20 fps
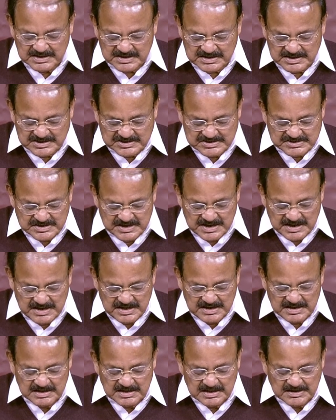
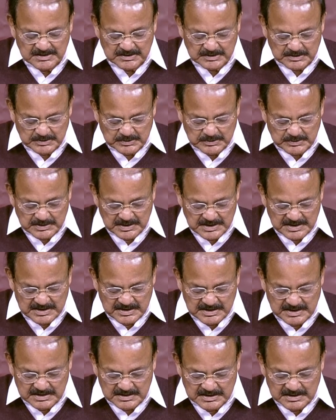regional,
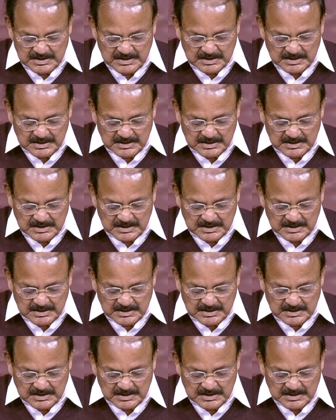and